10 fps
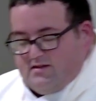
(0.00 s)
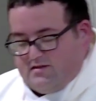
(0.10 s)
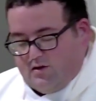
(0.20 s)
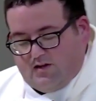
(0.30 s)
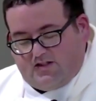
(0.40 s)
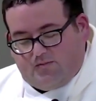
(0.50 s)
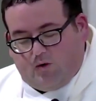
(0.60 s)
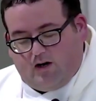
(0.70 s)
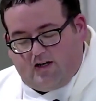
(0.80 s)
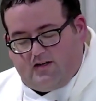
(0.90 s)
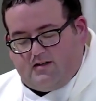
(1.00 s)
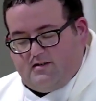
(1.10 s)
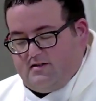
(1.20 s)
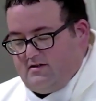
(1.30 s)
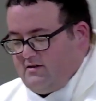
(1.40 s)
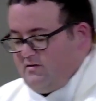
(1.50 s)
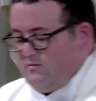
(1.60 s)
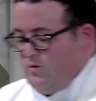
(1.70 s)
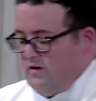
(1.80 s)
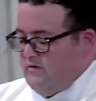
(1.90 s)
So, this morning,
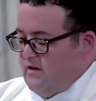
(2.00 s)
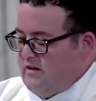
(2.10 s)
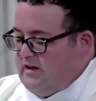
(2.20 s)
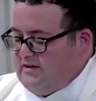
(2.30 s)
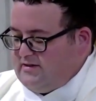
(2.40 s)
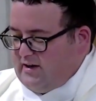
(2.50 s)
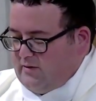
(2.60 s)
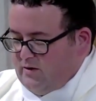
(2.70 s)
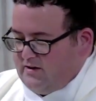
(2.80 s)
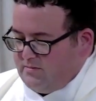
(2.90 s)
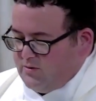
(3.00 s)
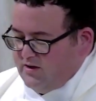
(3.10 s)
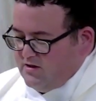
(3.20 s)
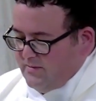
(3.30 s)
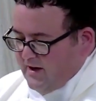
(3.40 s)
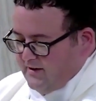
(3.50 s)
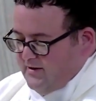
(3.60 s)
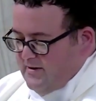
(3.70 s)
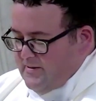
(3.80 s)
one of the things that I wanted to preach about